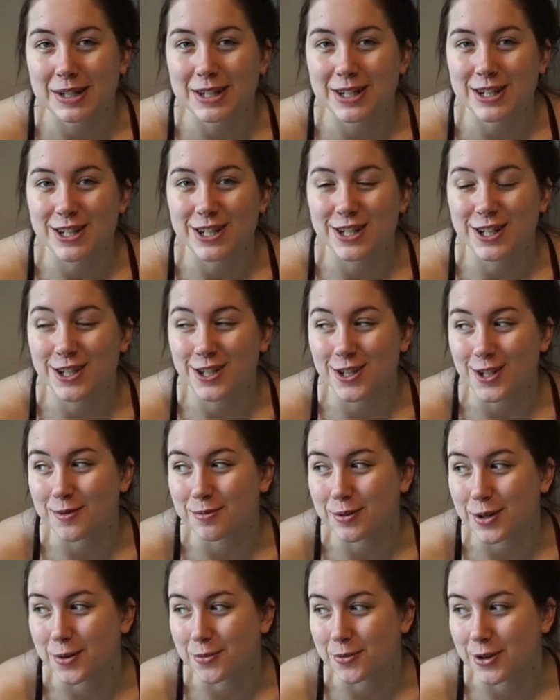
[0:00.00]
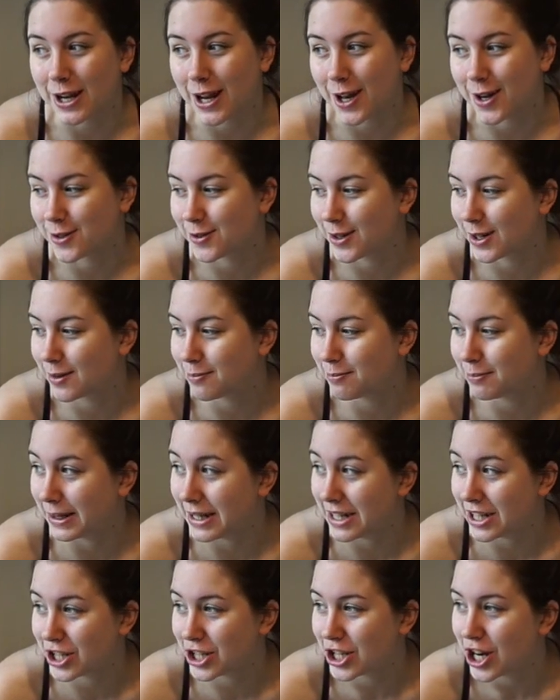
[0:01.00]
in Juniper and Willow
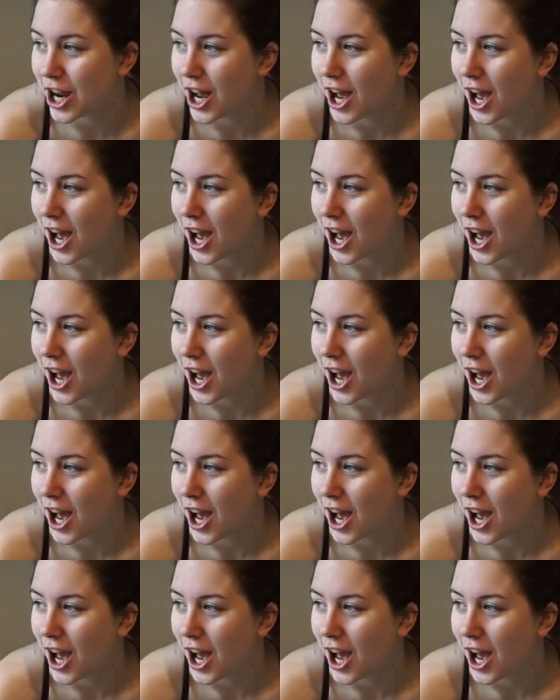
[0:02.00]
Beech